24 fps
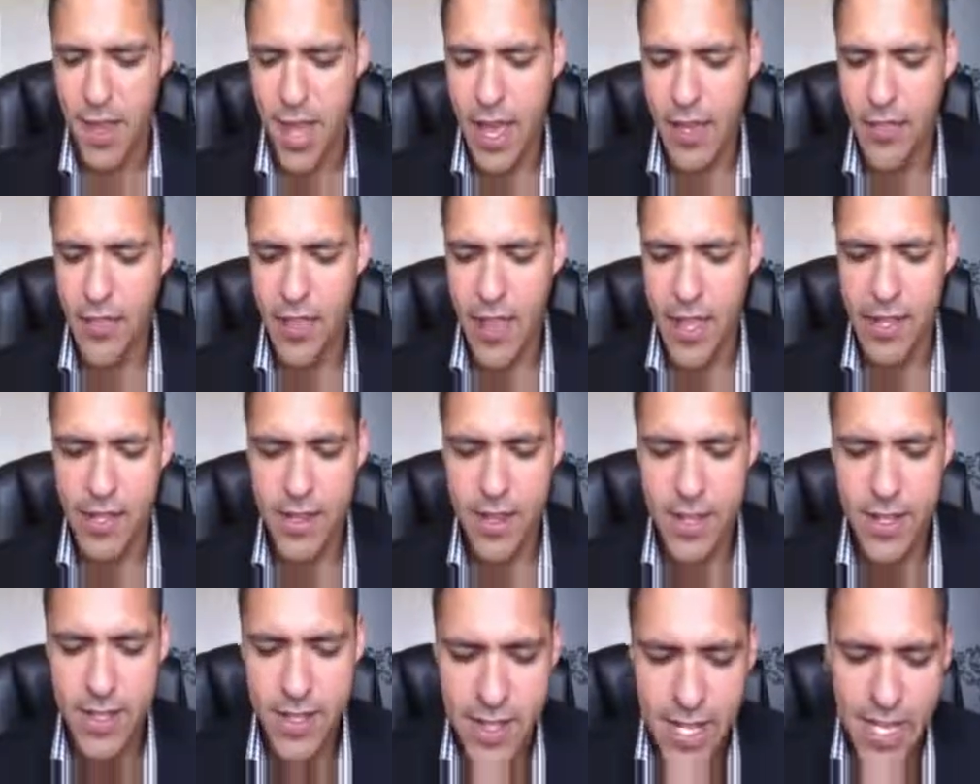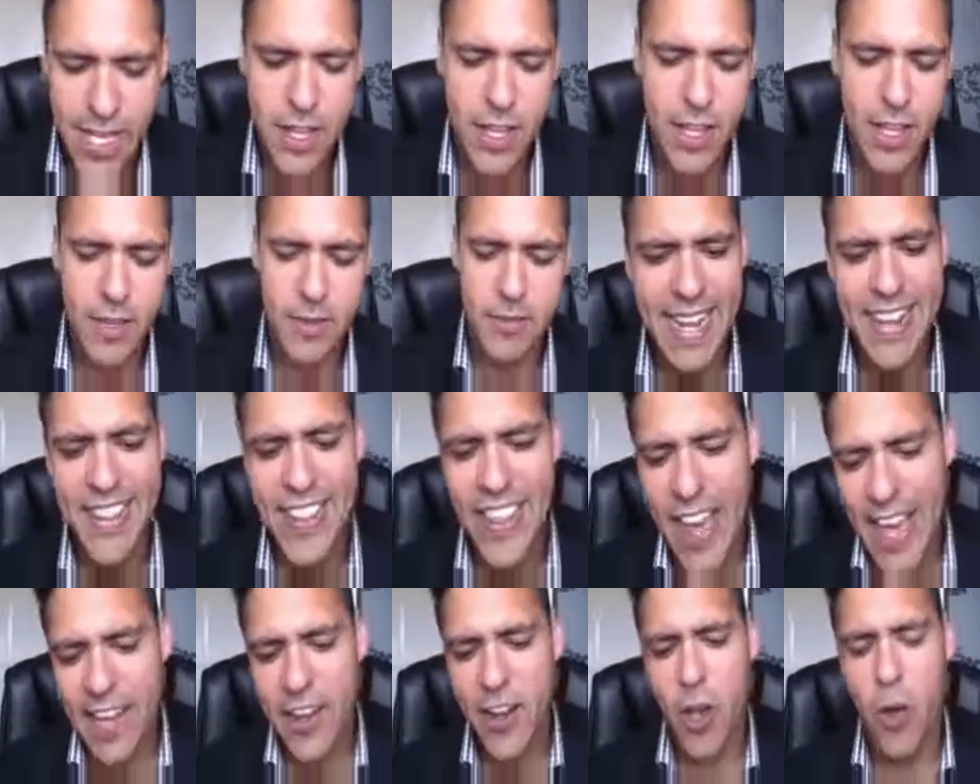And then continue.
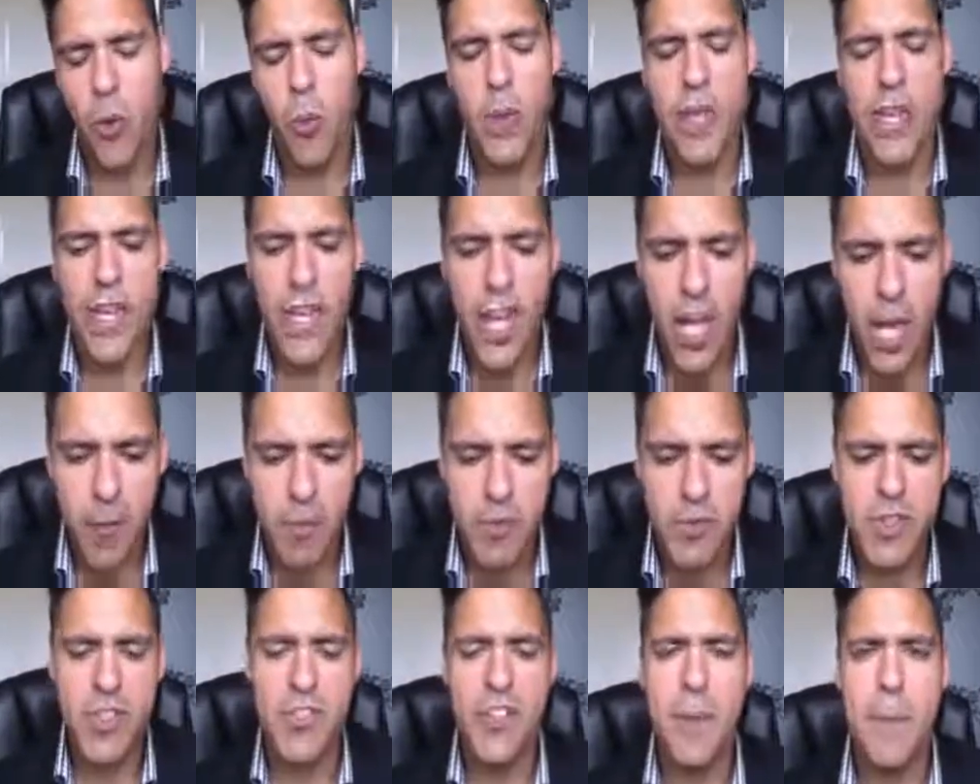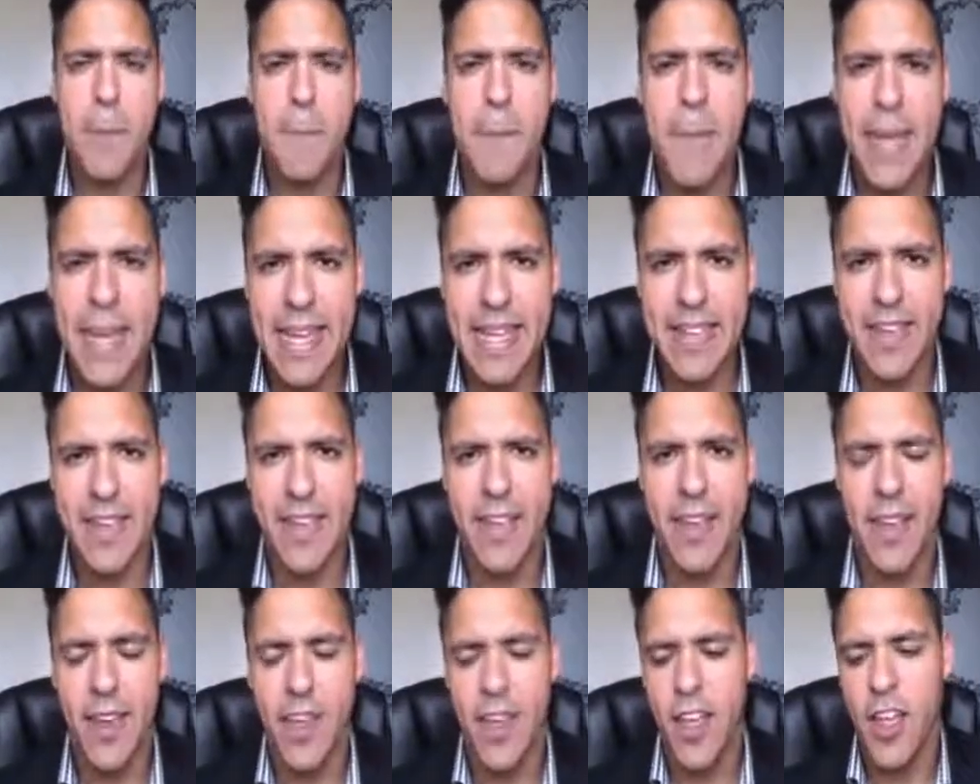Then we come to the
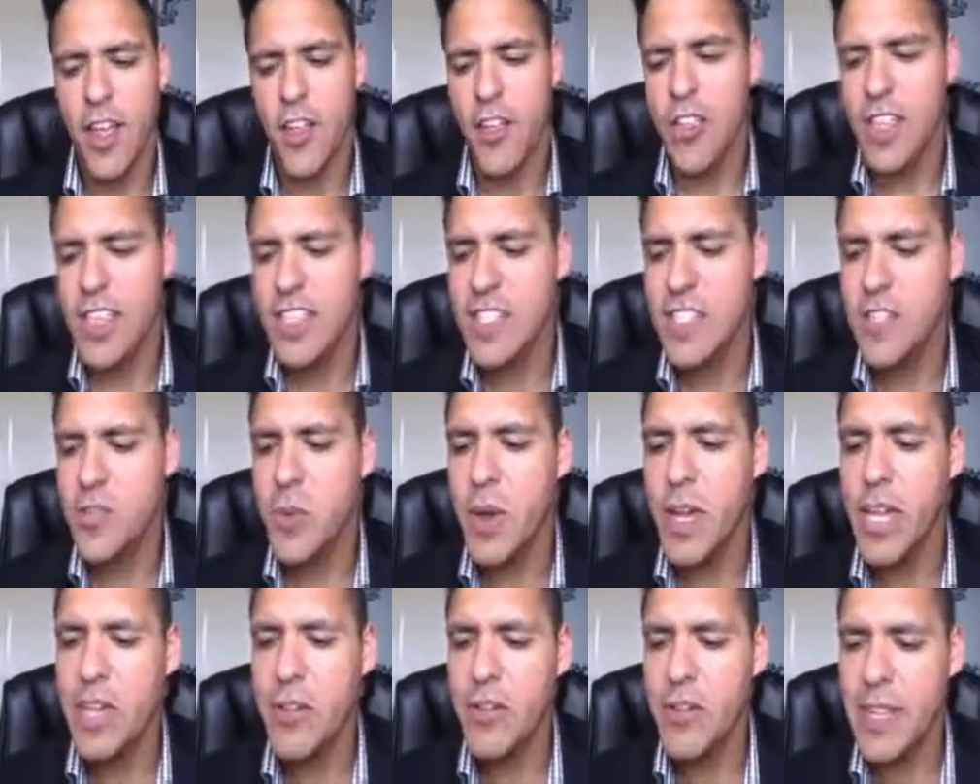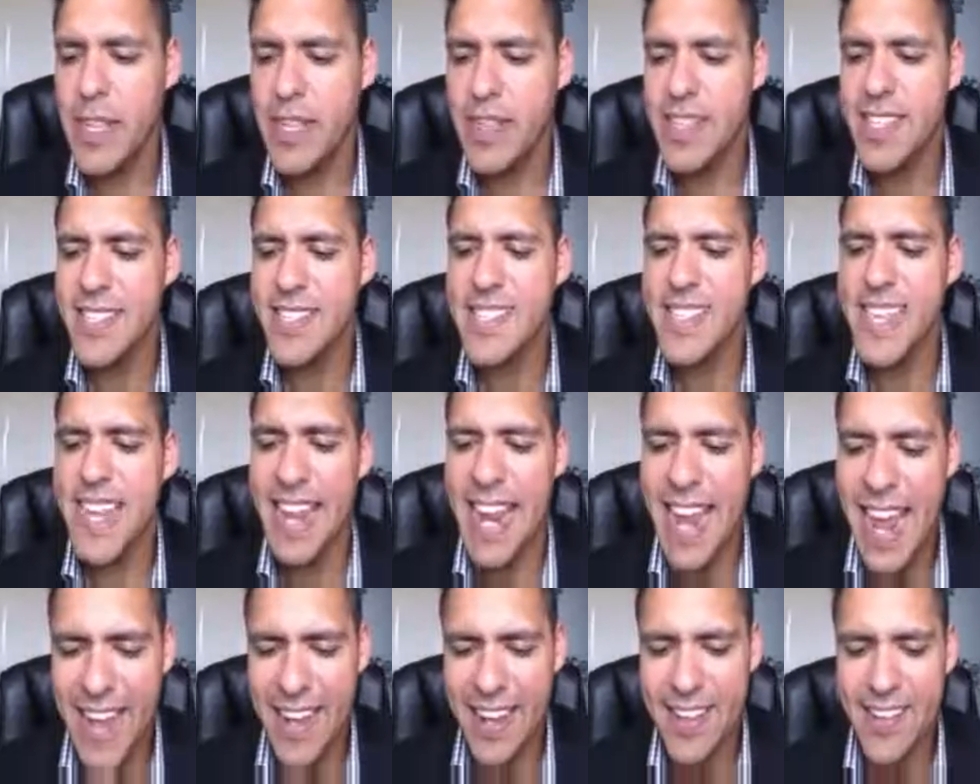media. This is where you need to
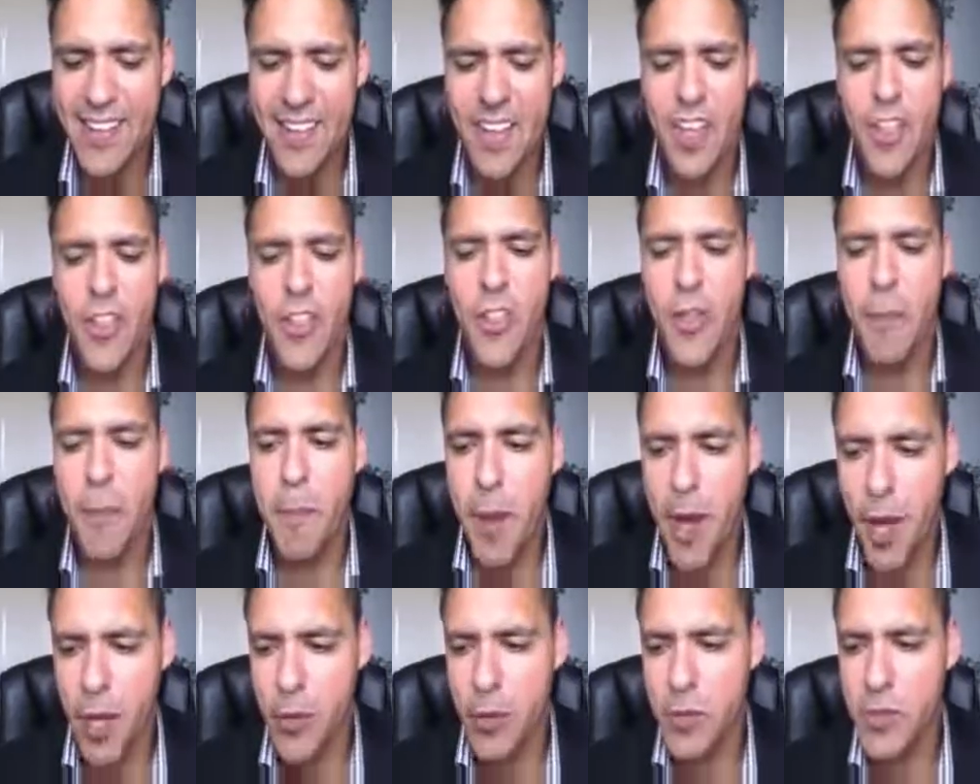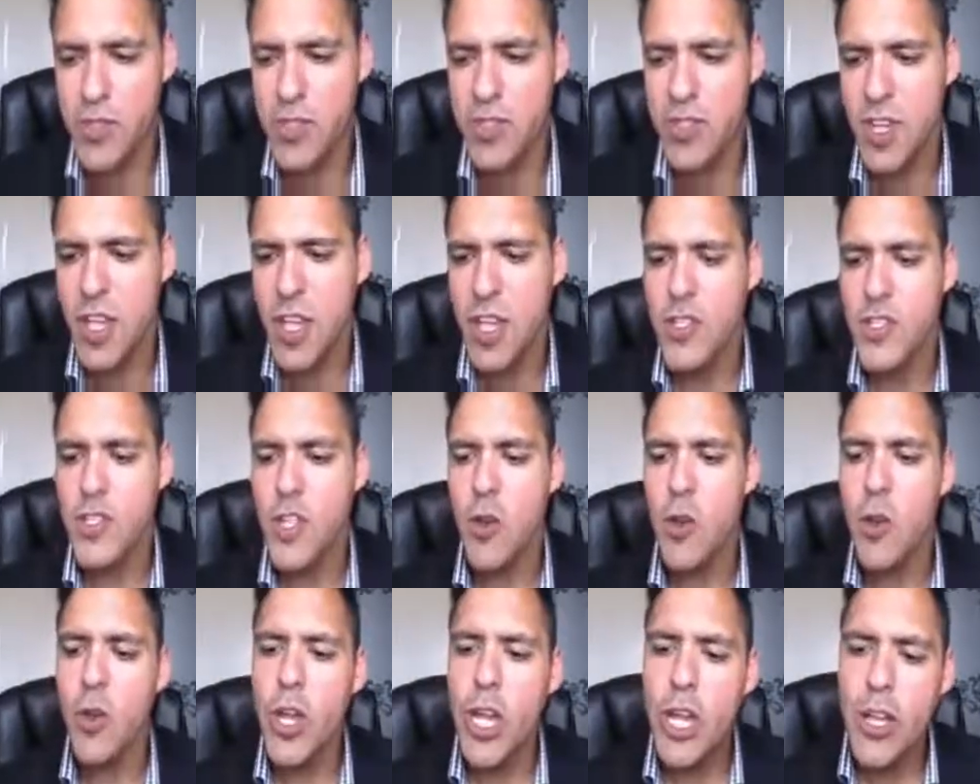select the post.
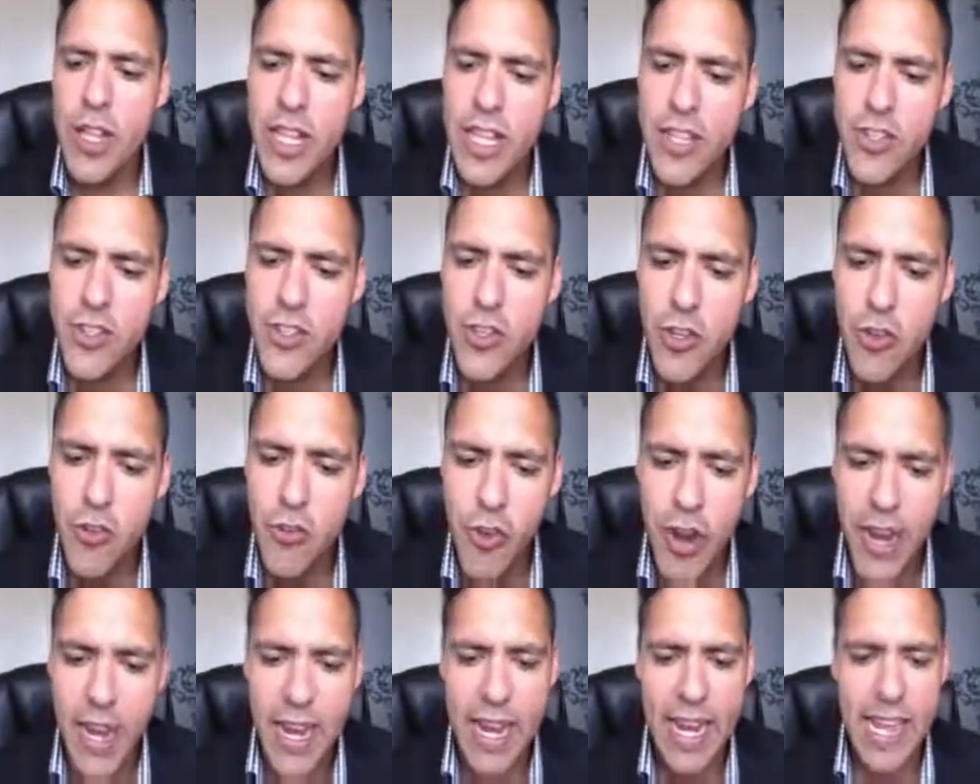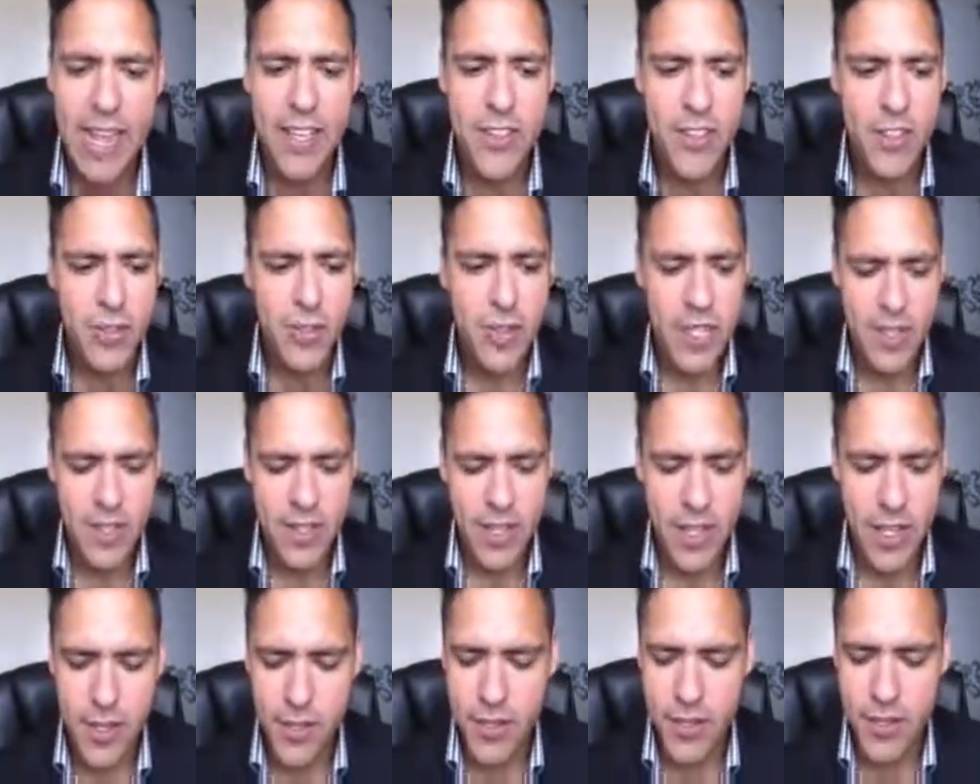So all you need to do really is you need to
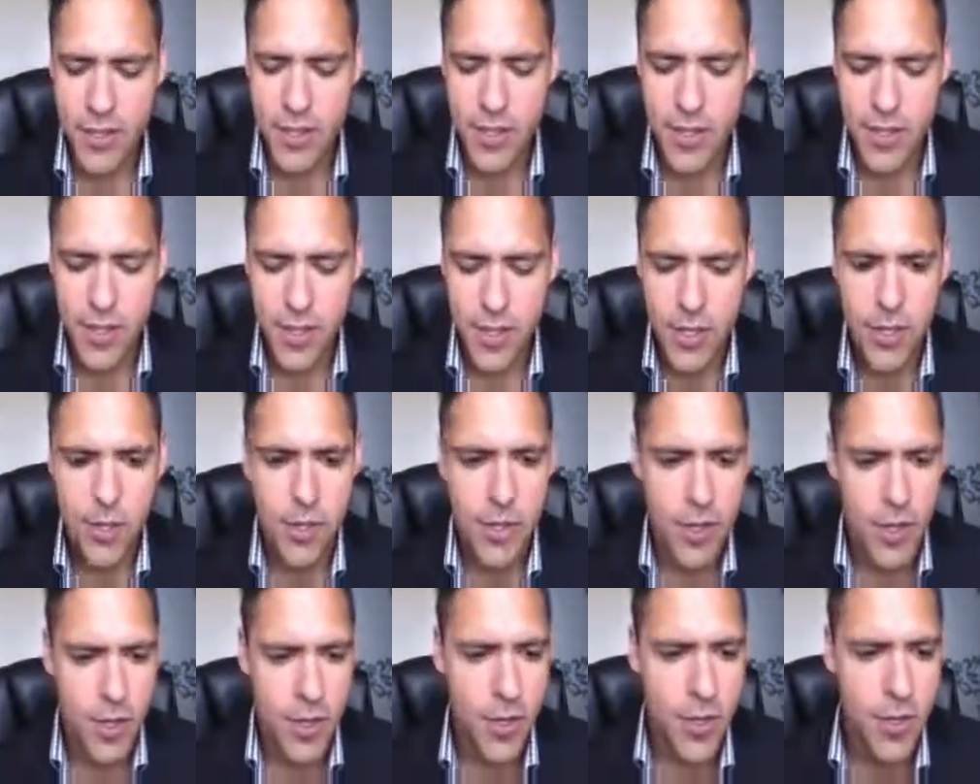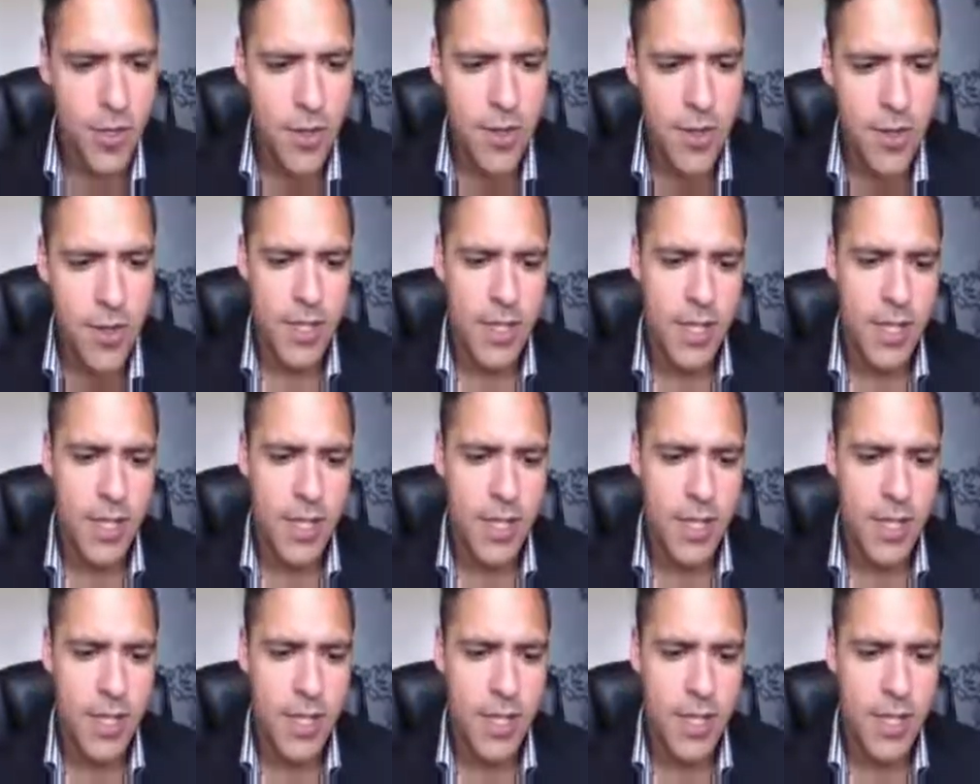go to Google